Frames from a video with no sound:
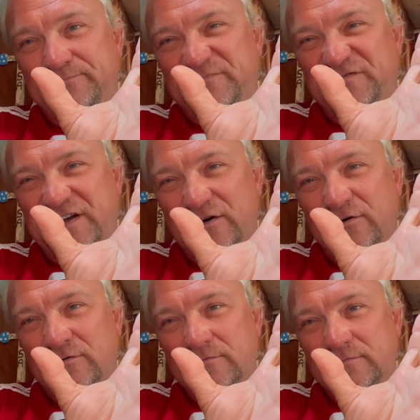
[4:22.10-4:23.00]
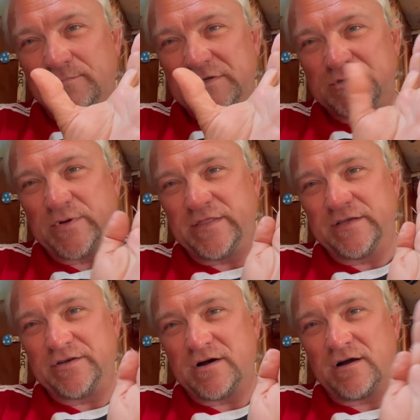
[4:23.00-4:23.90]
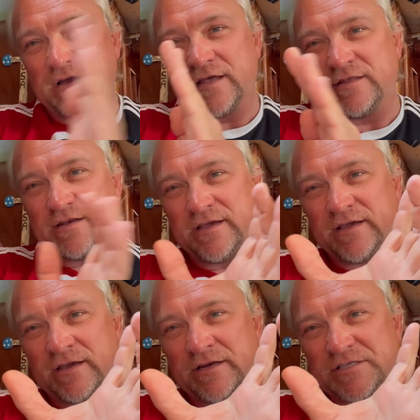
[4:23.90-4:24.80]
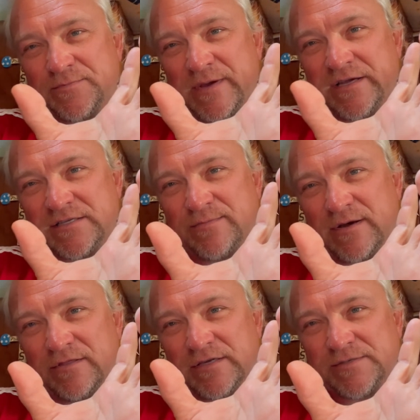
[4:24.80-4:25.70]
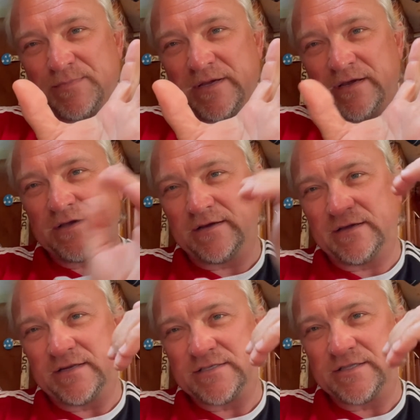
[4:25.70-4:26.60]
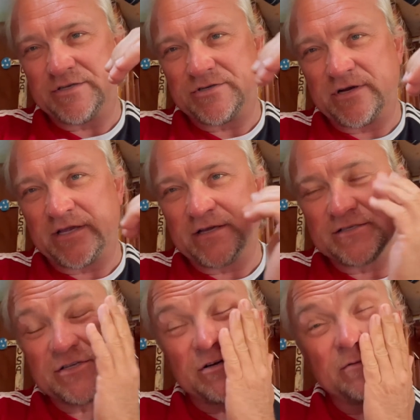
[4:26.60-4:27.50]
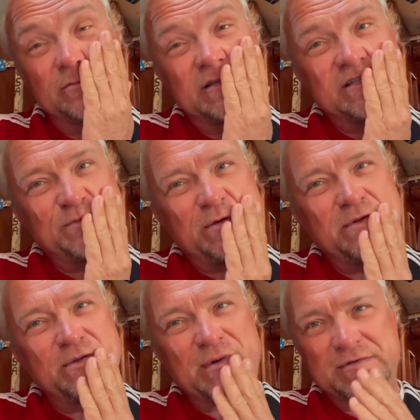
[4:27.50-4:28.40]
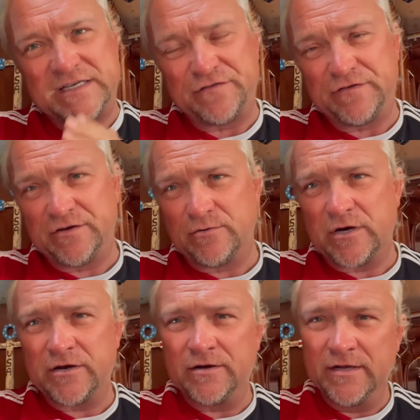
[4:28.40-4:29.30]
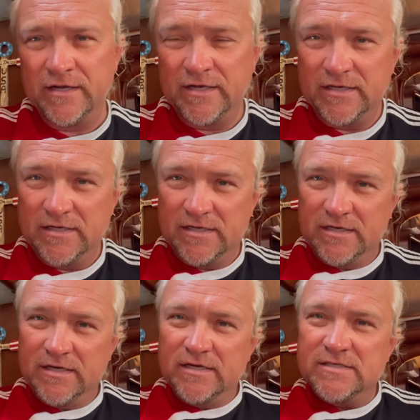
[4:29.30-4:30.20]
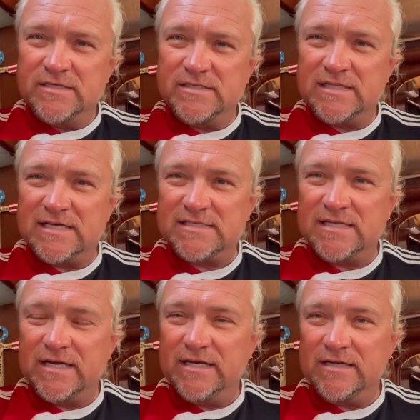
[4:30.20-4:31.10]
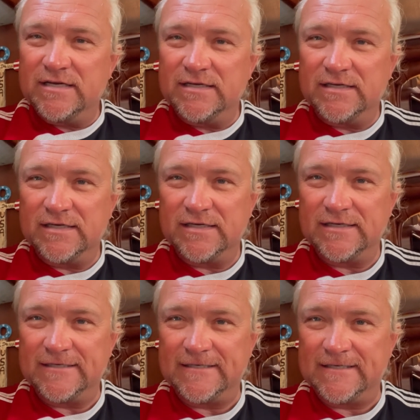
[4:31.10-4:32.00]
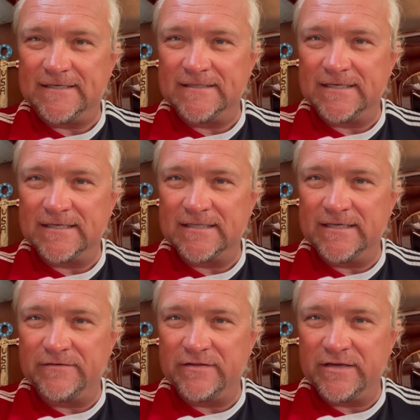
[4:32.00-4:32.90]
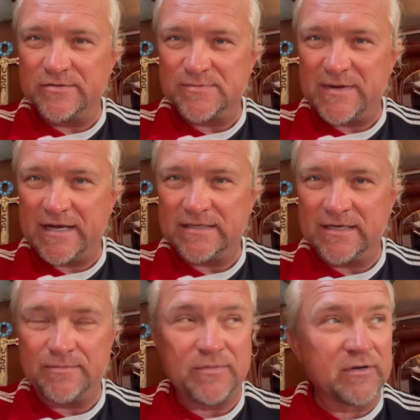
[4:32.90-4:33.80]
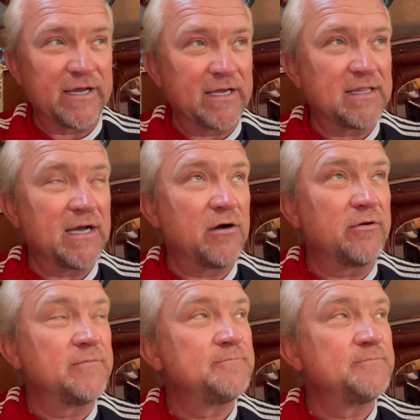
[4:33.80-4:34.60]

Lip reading: fell between the dock and the dinghy in a space about this big, and it's in the drink. So it's probably in about 10 feet of water since last night. Luckily everything was backed up on iCloud.